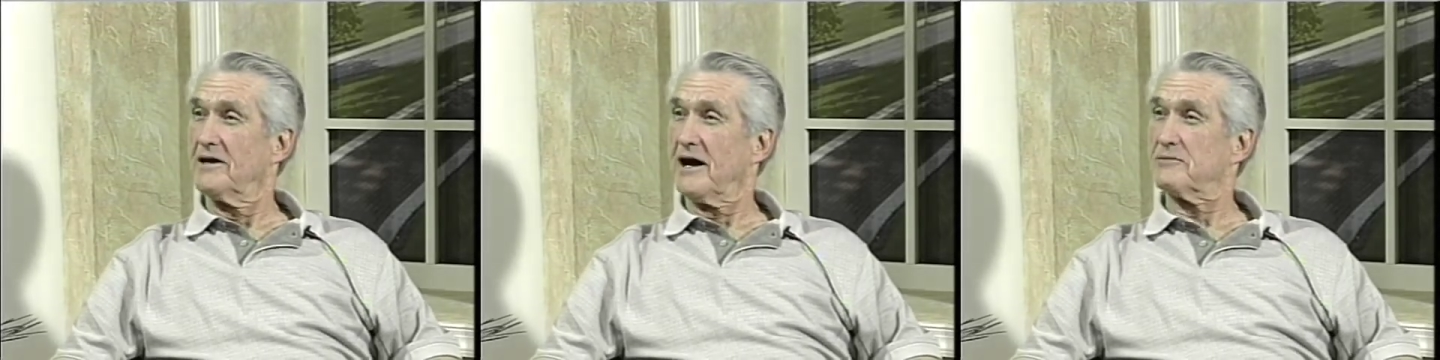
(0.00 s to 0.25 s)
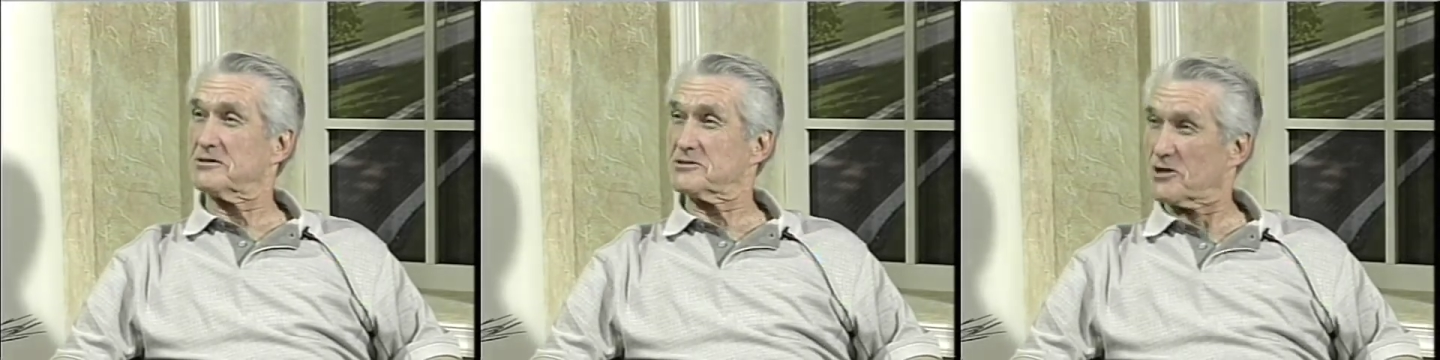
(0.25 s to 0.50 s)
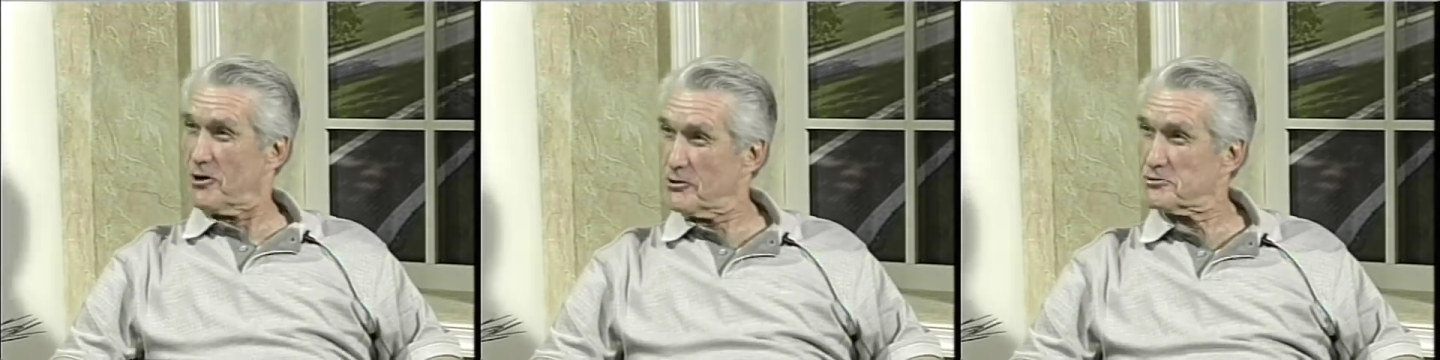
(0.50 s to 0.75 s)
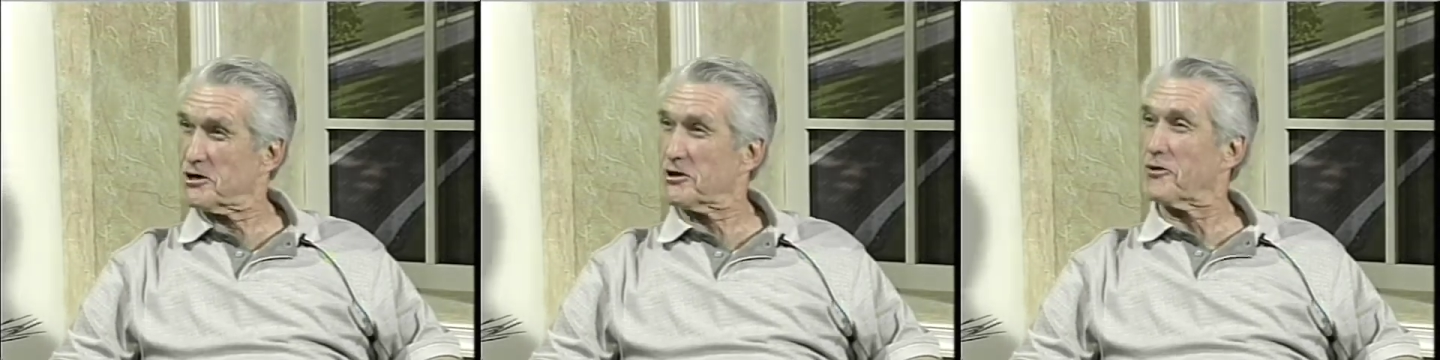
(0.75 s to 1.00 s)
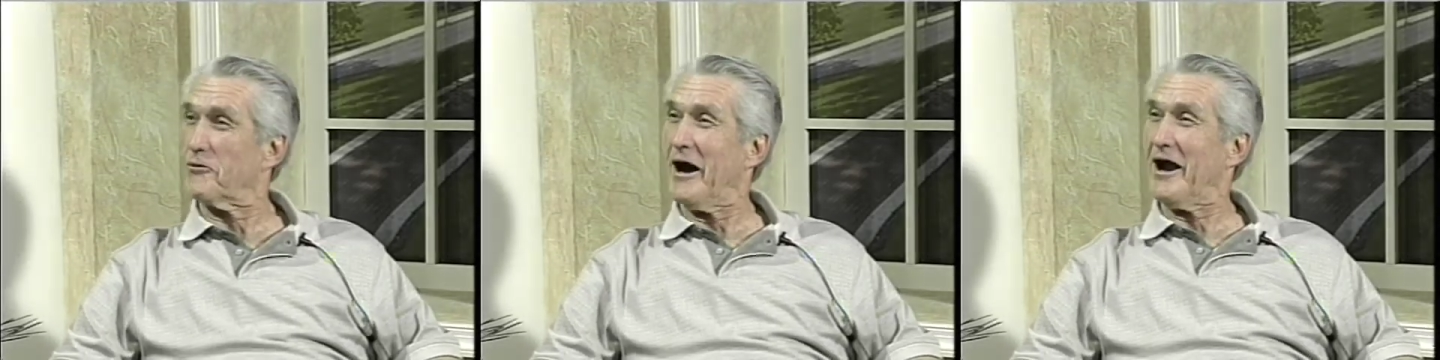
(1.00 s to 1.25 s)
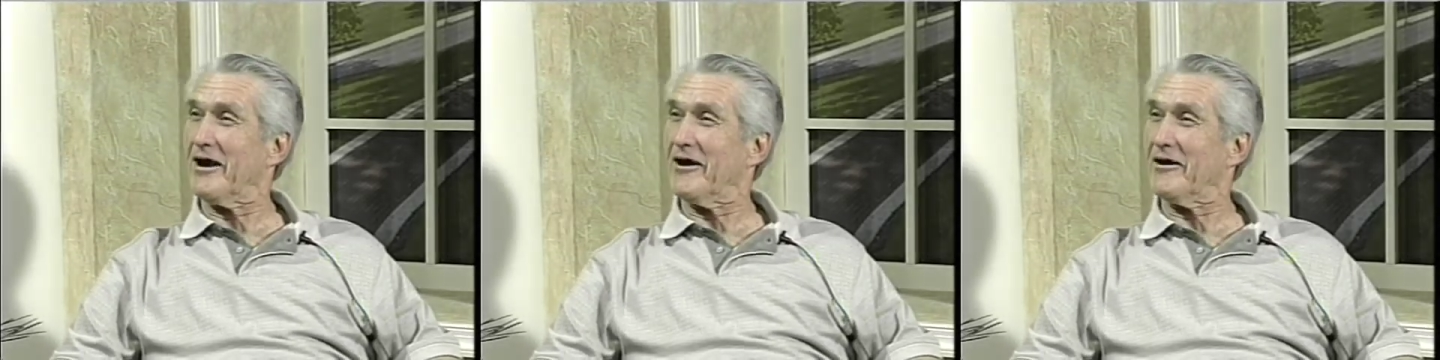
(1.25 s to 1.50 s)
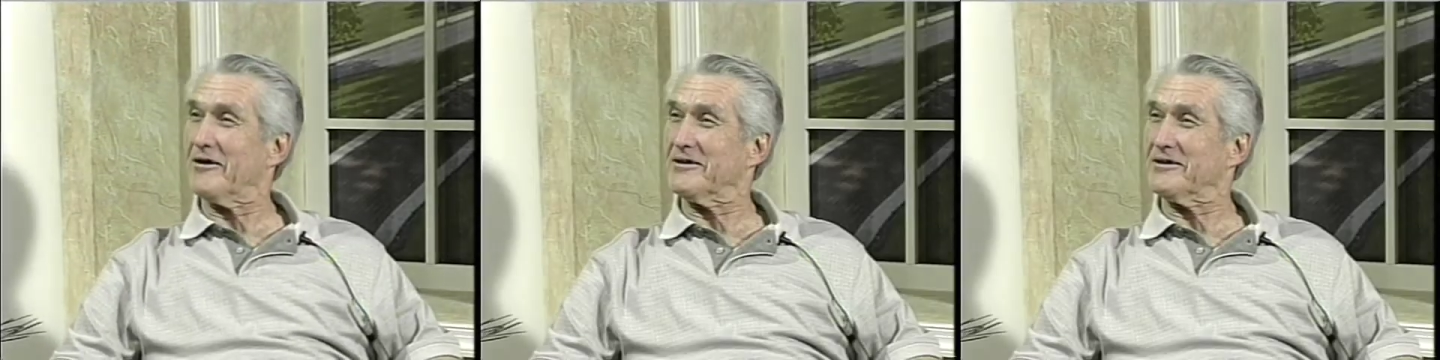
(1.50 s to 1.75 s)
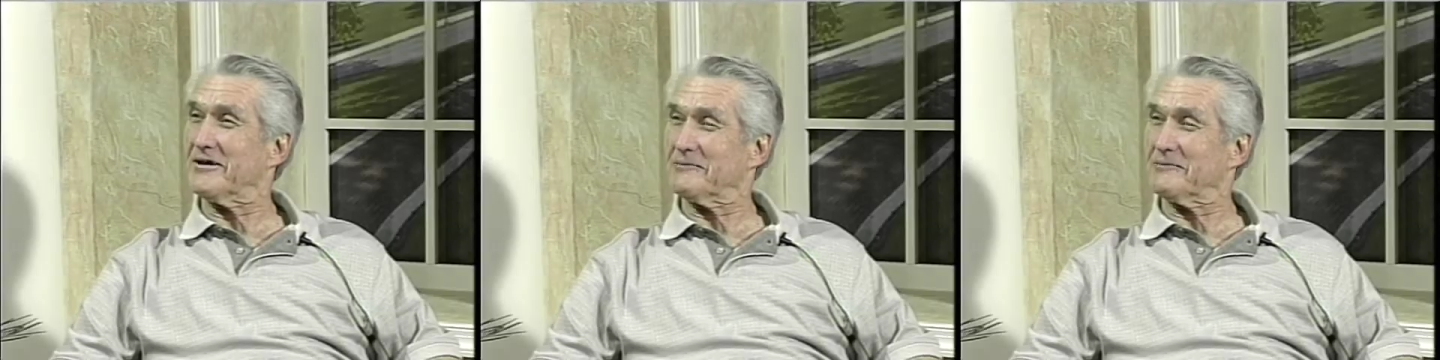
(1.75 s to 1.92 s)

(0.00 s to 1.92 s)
I'm just coaching the choir. I'm